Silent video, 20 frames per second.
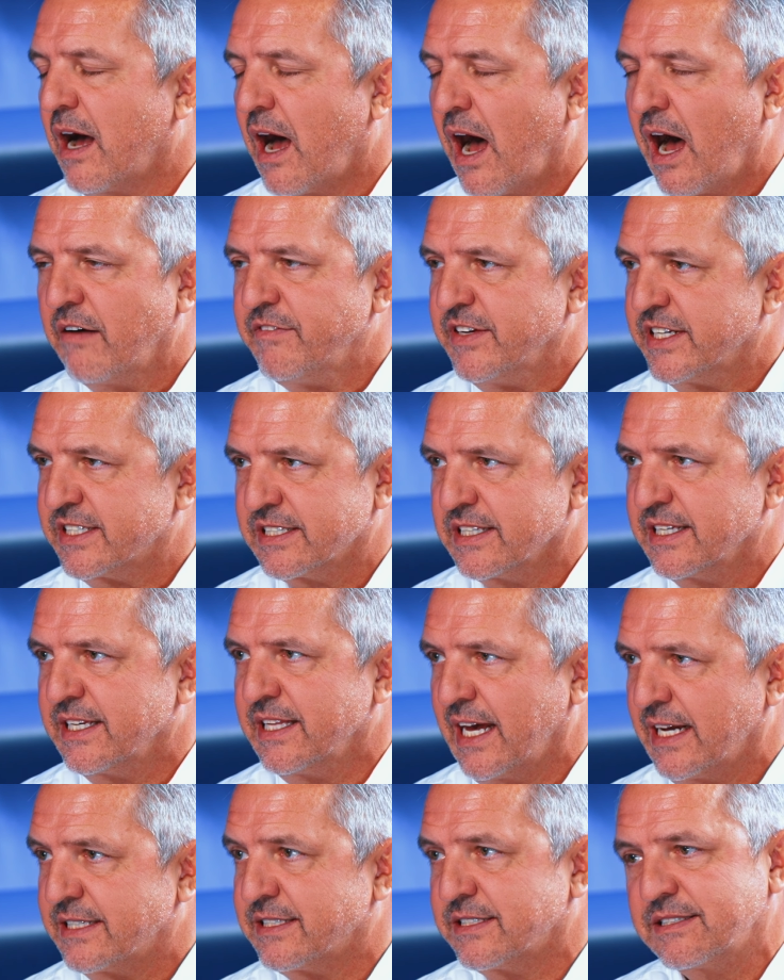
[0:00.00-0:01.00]
Obviously,
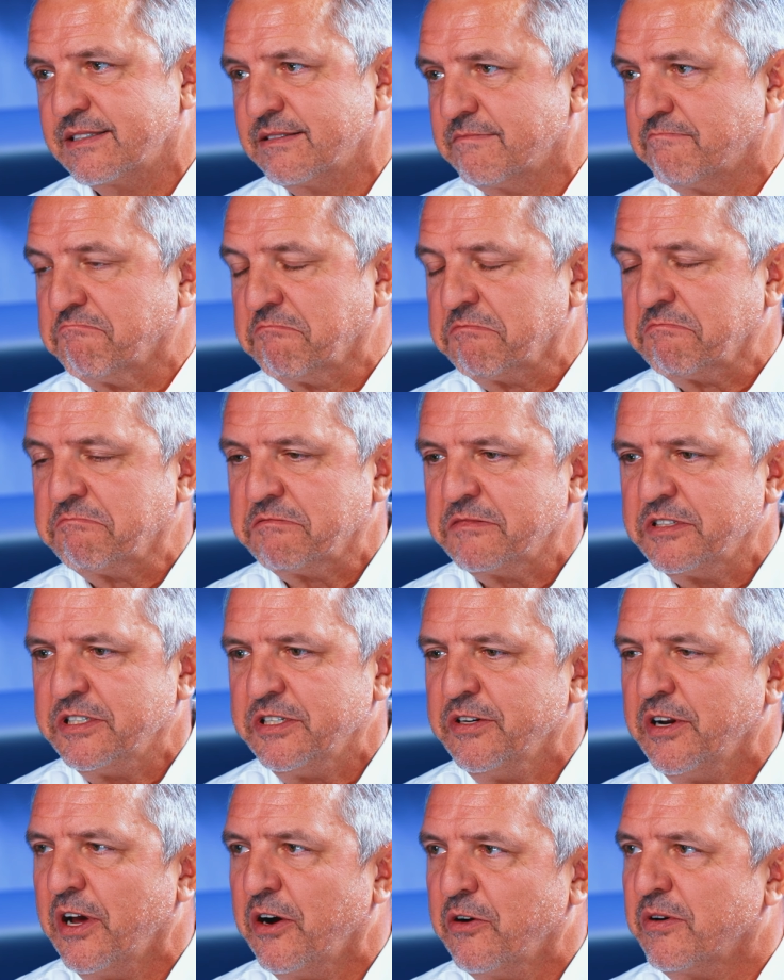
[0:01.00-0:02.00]
that's
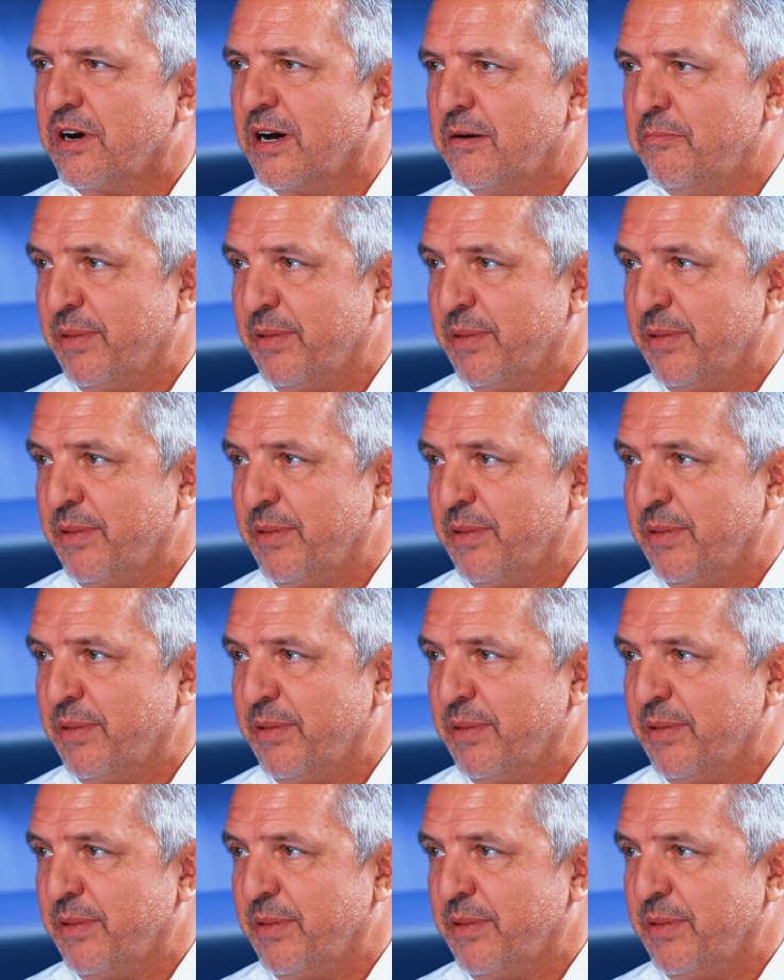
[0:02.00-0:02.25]
a